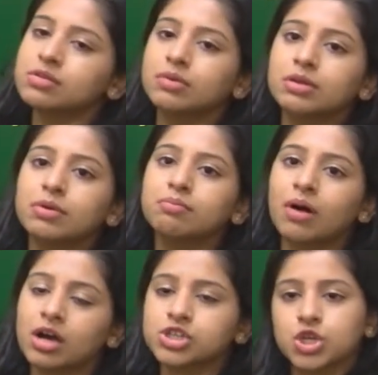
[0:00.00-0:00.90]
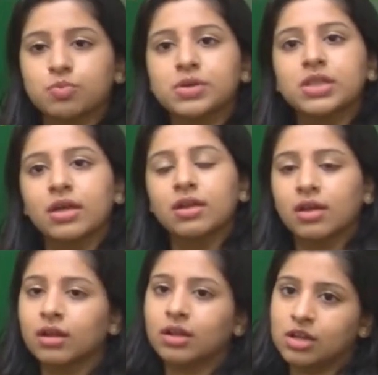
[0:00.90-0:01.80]
minimum mark should be there
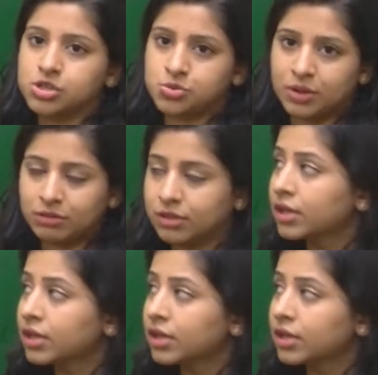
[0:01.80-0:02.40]
in class 12th.